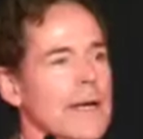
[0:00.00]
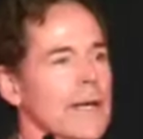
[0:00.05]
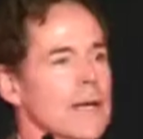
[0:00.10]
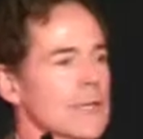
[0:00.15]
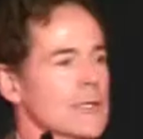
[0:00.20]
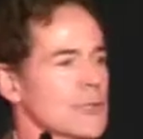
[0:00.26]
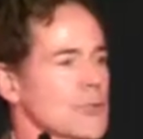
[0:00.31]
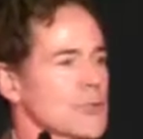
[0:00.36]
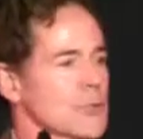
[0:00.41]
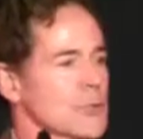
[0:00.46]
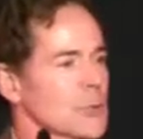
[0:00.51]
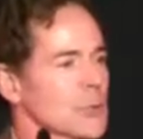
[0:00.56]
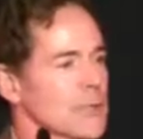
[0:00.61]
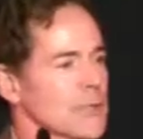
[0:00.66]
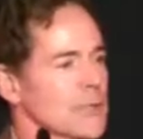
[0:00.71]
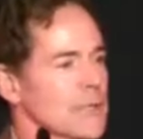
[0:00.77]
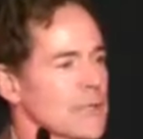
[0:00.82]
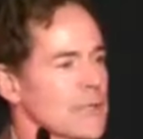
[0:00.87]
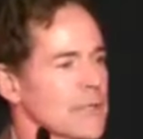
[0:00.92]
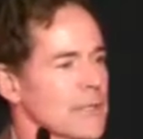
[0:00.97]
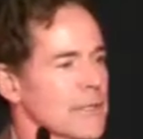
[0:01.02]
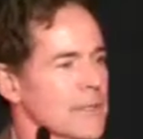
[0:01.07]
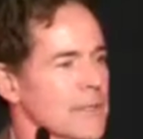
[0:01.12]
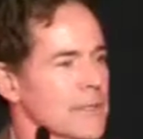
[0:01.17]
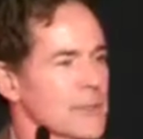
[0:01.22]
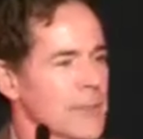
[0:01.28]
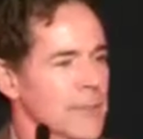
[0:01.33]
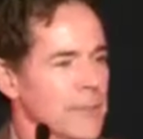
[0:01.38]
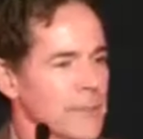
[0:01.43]
I understood
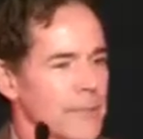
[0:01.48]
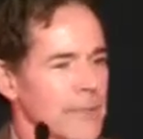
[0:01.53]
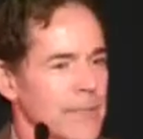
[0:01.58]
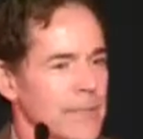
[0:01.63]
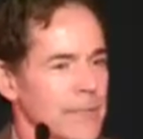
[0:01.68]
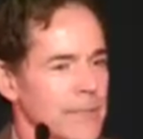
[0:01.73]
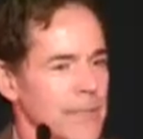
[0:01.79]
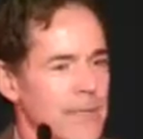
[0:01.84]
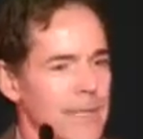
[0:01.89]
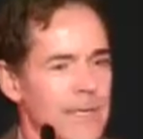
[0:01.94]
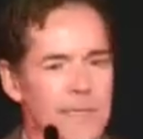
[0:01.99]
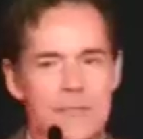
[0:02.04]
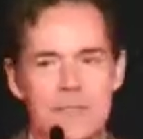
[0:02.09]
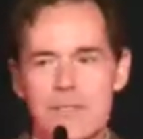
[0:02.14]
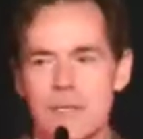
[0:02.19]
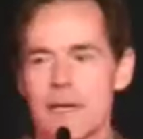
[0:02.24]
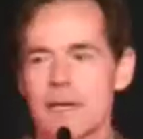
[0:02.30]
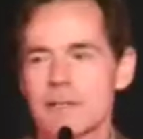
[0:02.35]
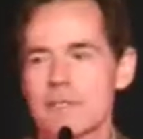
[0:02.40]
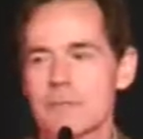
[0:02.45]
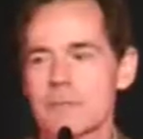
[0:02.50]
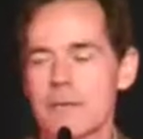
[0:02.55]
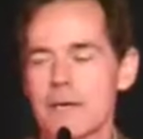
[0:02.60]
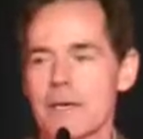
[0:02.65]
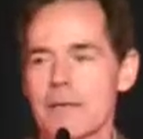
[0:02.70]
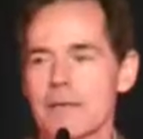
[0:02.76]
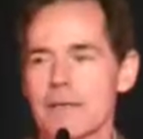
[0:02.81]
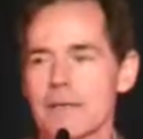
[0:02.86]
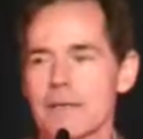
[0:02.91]
treatment and science of
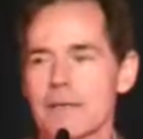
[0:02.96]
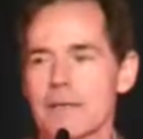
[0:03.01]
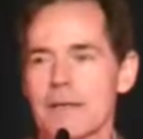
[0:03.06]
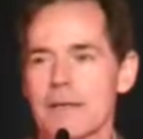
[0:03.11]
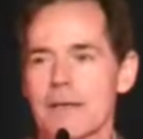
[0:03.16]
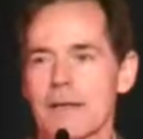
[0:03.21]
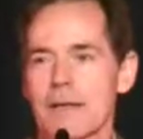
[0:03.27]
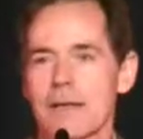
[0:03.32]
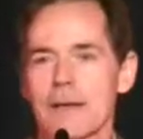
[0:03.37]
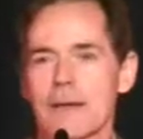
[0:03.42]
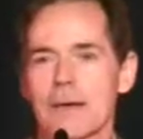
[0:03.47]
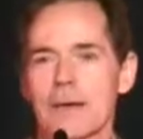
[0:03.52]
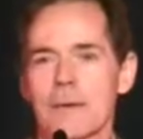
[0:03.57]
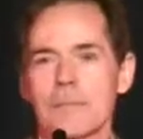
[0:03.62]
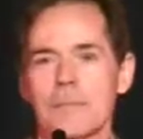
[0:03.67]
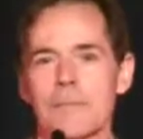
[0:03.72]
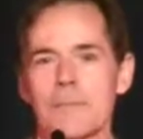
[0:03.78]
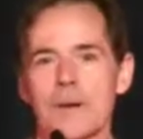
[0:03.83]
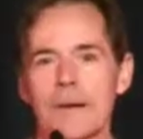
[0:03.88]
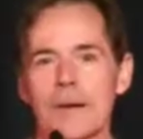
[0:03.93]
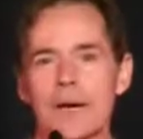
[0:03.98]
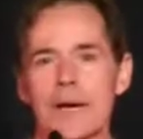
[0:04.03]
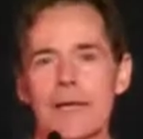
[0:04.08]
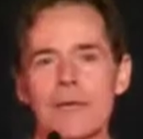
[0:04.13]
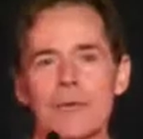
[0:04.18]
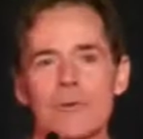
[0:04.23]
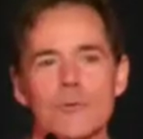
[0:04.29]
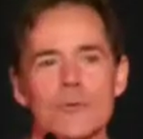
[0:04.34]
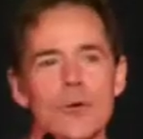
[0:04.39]
mind,
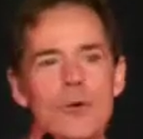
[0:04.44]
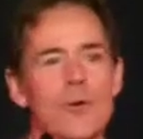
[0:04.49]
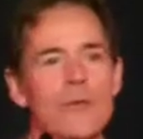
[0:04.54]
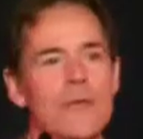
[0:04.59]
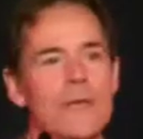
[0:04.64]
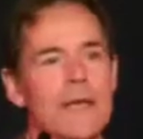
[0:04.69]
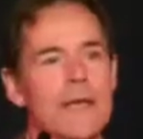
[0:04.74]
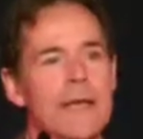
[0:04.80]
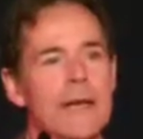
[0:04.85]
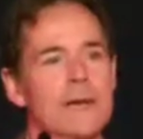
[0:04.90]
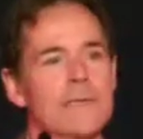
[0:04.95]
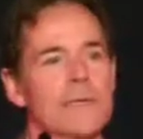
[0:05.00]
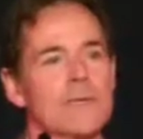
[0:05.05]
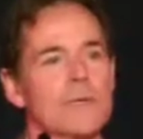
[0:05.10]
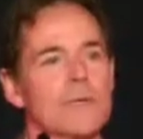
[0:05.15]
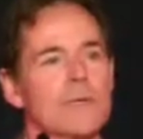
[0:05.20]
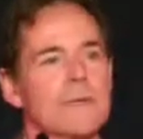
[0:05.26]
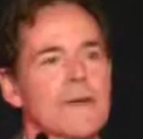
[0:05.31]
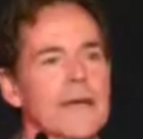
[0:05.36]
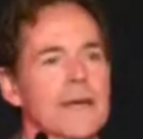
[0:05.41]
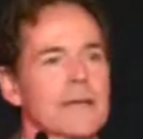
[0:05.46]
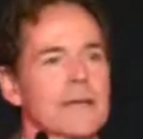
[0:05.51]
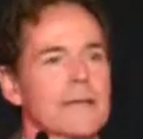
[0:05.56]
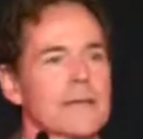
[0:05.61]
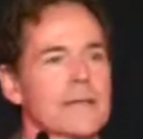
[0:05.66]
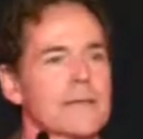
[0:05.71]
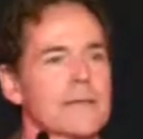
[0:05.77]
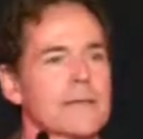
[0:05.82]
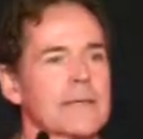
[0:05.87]
I don't know that I ever would have
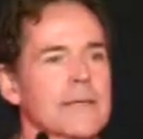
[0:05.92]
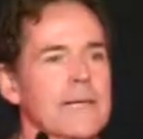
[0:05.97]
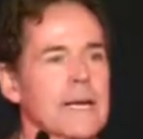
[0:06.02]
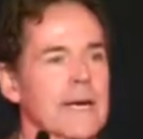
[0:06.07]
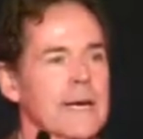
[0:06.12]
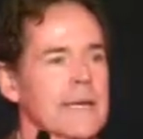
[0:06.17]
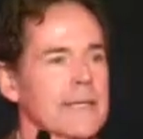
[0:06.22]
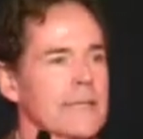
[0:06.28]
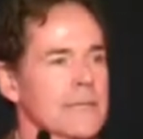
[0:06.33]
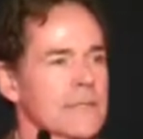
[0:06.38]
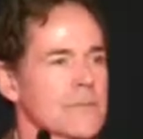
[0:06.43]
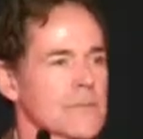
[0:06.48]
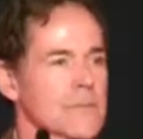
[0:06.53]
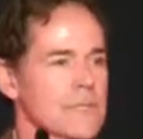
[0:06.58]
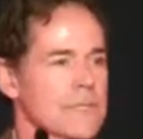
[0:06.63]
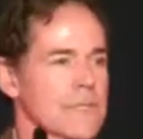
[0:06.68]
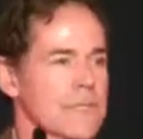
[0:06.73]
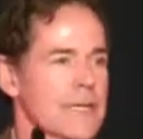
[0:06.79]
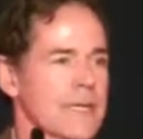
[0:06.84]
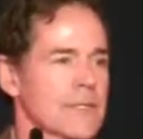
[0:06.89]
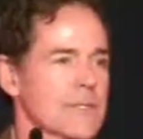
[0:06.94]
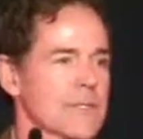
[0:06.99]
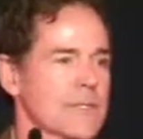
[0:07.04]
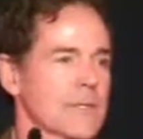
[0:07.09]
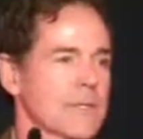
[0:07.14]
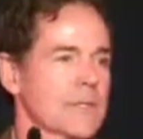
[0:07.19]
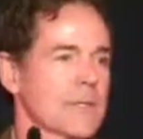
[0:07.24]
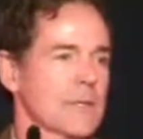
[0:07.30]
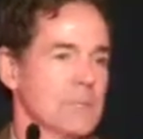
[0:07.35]
had the kind of success
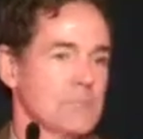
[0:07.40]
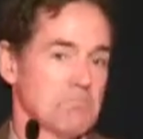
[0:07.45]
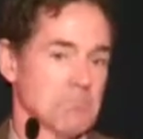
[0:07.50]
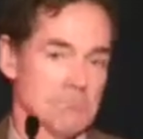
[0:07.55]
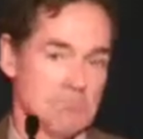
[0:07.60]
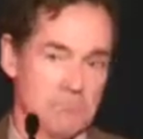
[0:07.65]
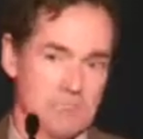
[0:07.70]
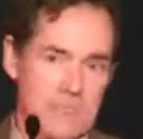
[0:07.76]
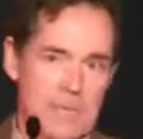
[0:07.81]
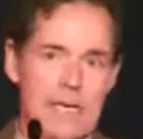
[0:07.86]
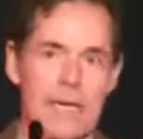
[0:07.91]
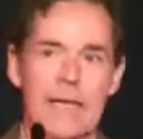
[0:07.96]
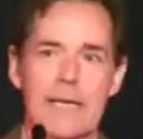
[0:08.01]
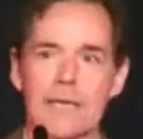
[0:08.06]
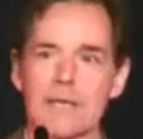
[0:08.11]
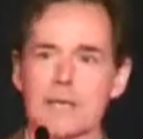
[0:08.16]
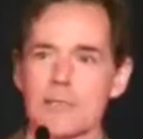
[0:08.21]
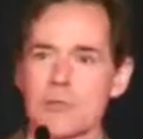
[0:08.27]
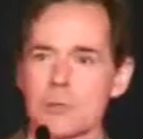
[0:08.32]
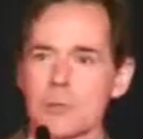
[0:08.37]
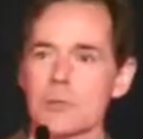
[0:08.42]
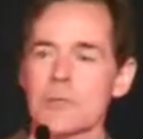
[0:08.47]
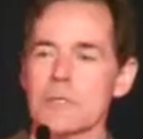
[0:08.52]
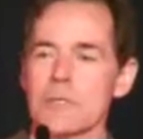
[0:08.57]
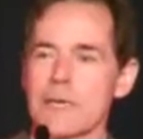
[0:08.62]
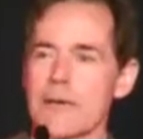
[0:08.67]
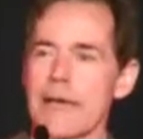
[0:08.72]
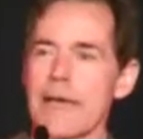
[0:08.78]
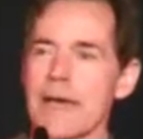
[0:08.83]
that I
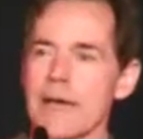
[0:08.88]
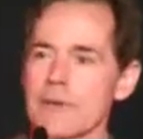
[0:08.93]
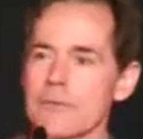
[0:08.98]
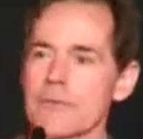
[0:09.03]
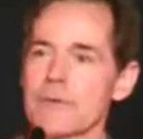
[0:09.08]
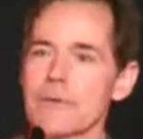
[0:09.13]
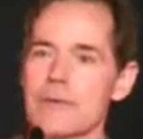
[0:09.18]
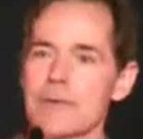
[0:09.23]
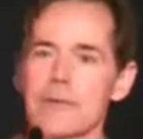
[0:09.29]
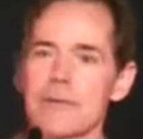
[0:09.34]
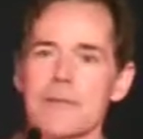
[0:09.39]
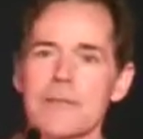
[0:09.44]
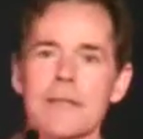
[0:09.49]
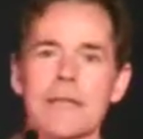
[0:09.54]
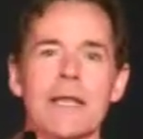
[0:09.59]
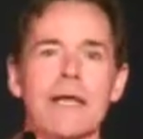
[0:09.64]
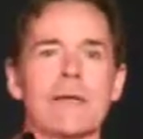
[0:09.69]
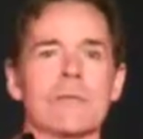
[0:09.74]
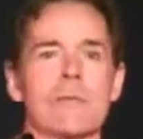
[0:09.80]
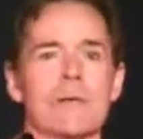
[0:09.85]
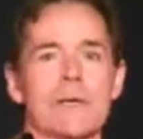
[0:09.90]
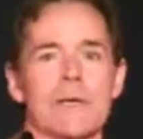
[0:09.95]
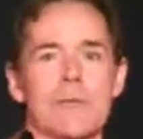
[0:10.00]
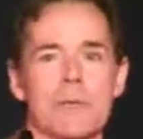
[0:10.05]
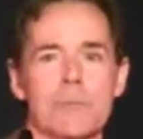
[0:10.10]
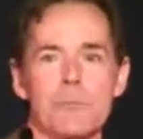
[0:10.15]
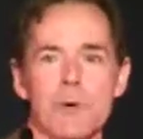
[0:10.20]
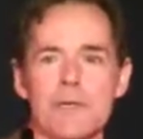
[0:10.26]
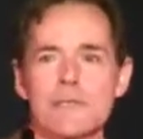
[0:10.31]
currently have, that I'm
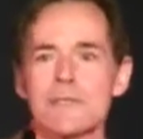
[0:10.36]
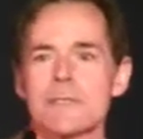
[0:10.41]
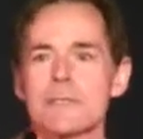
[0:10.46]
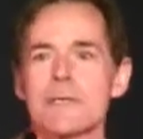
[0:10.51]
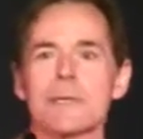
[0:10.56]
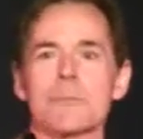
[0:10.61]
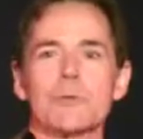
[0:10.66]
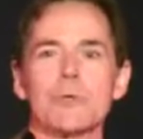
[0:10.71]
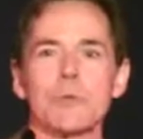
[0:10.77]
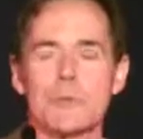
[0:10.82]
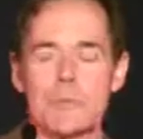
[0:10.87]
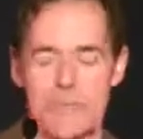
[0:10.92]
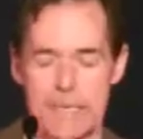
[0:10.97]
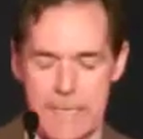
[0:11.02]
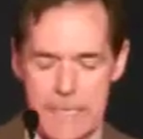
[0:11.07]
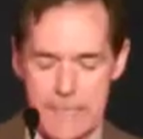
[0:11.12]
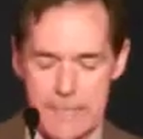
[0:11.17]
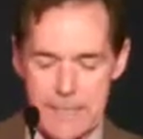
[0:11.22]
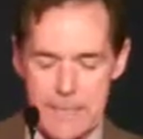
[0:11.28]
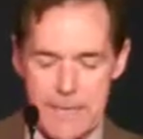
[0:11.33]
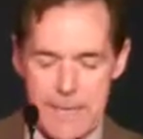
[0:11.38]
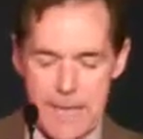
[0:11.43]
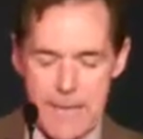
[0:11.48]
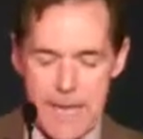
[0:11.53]
in the process that I'm currently in.